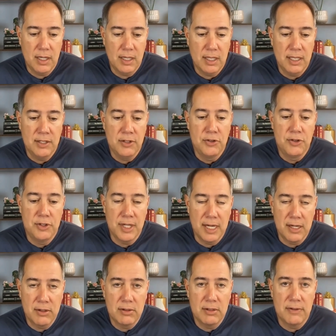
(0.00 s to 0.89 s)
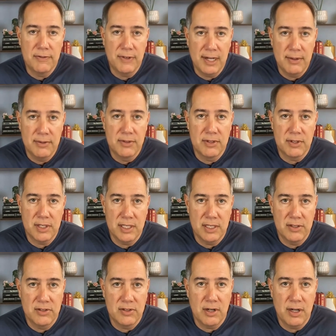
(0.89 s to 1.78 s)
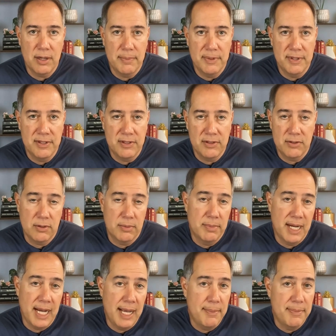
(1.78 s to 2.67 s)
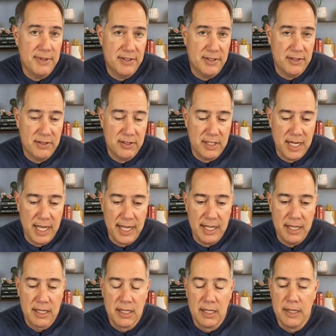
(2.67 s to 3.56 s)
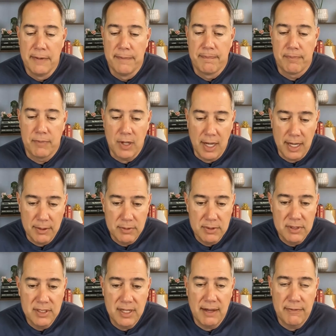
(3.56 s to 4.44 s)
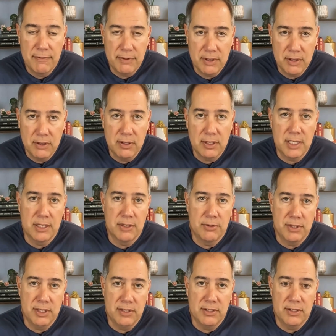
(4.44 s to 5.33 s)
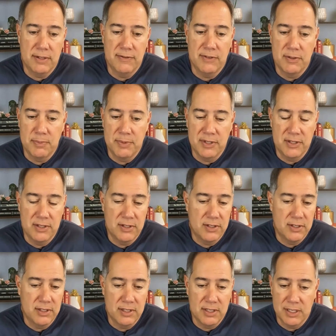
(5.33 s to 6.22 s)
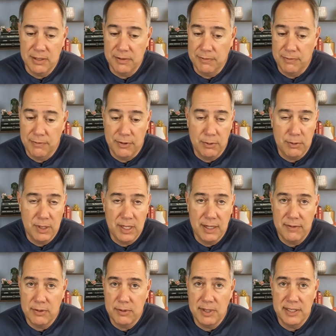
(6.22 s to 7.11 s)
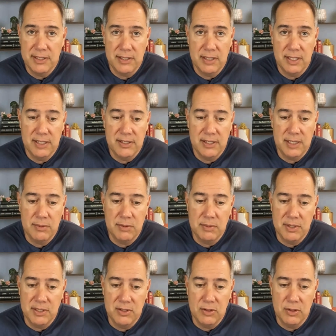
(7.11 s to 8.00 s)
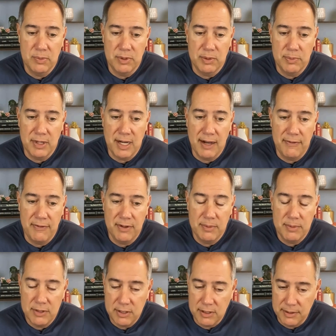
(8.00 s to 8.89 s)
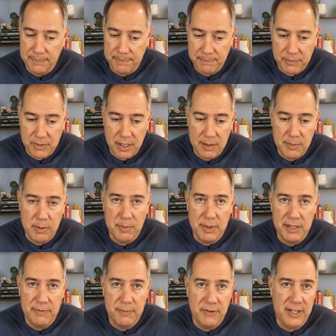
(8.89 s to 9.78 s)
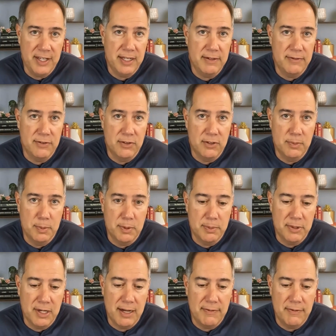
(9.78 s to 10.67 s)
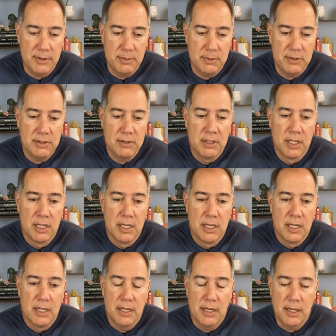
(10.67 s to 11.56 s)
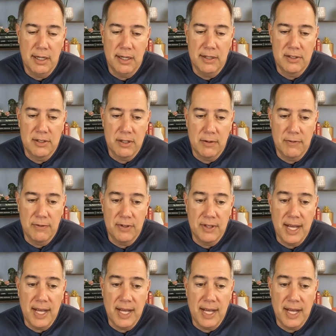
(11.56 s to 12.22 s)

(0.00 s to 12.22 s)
in general, if I was looking to start a business or buy a business today, I would definitely look at tree service businesses. And for whatever reason, they seem to be super profitable, and I'm a big fan of super profitable. Uh, so, for